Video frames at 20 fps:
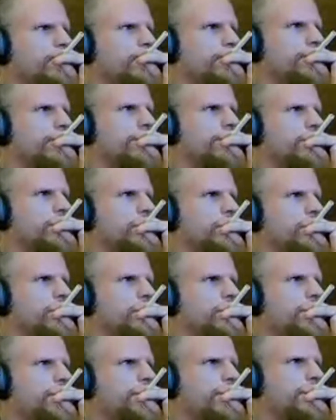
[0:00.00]
Always have
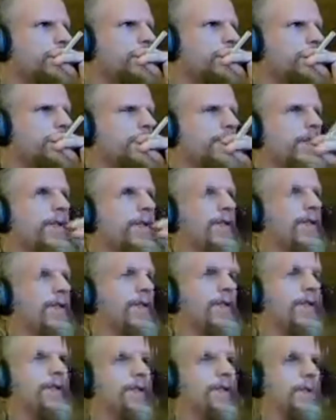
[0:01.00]
cold
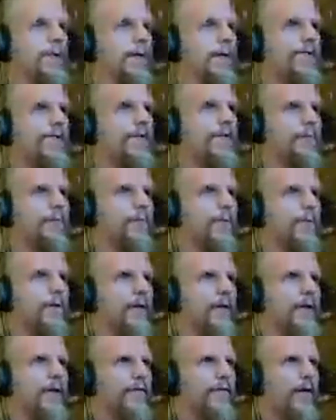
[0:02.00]
packs on you. Yes, you
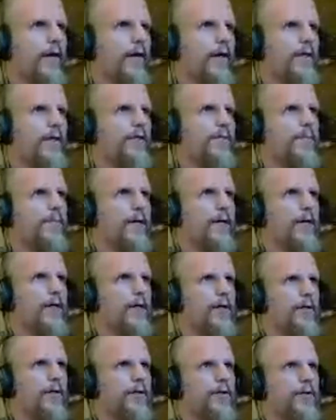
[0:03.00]
definitely want to have an
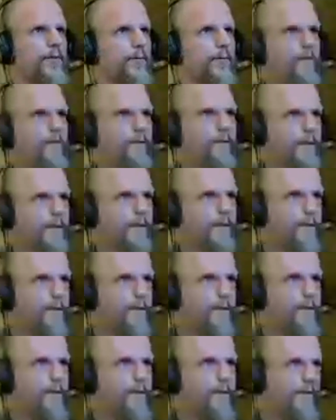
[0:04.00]
ice
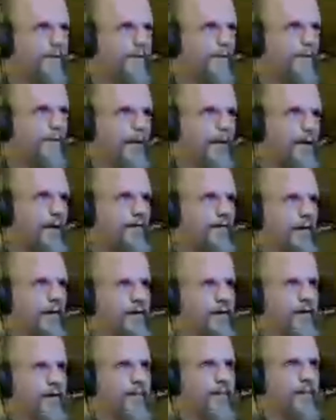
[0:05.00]
pack on you. You
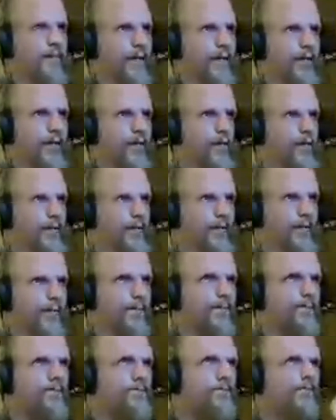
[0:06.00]
definitely have a heat pack on you.
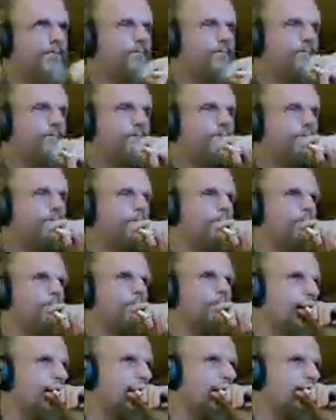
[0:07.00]

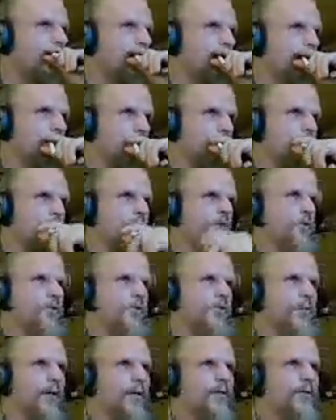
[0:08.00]
Make sure that you actually
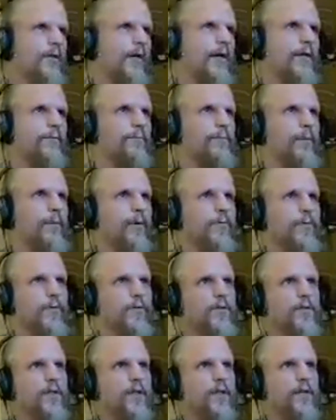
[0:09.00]
have both instead of
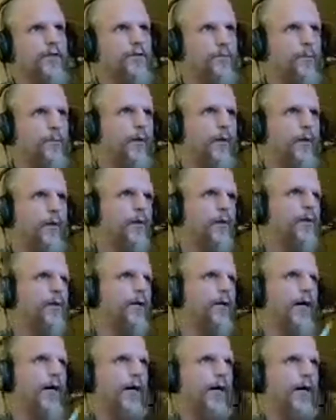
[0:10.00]
just one ice
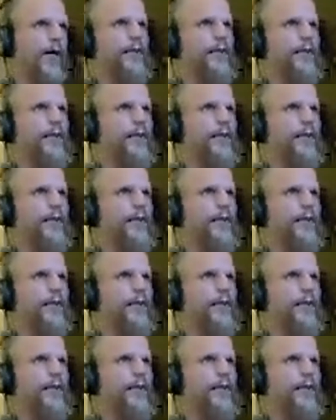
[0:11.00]
pack.